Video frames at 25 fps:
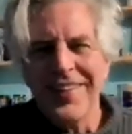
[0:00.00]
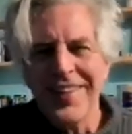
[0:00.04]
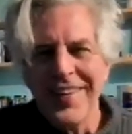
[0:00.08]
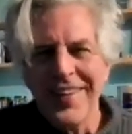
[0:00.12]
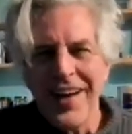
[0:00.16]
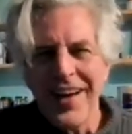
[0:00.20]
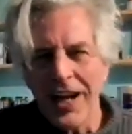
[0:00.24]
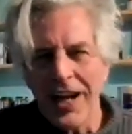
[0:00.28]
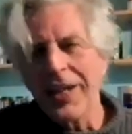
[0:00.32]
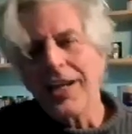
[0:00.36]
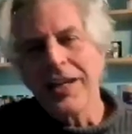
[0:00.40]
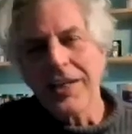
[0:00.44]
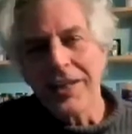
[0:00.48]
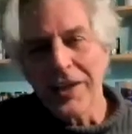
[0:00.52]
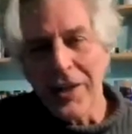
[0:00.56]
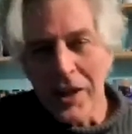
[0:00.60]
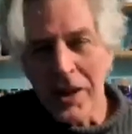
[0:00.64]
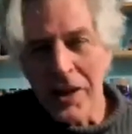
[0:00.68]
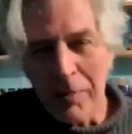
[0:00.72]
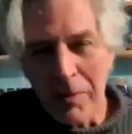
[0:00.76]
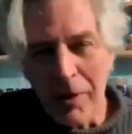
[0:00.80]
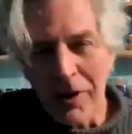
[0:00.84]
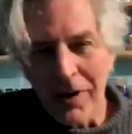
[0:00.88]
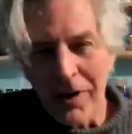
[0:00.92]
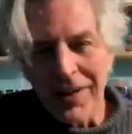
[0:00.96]
I got to get on
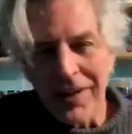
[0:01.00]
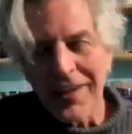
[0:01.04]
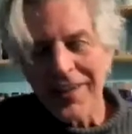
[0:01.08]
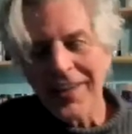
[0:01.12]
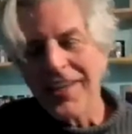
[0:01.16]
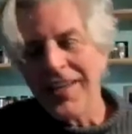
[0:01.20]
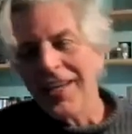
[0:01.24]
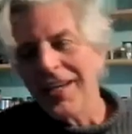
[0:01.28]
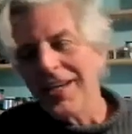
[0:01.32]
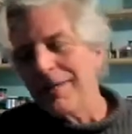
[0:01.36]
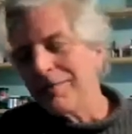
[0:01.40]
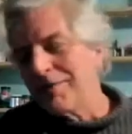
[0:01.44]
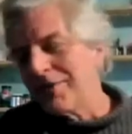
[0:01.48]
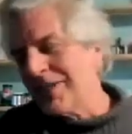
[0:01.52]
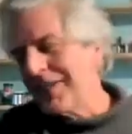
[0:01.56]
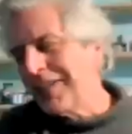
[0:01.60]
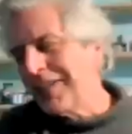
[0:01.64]
the ball. I got to hang up. I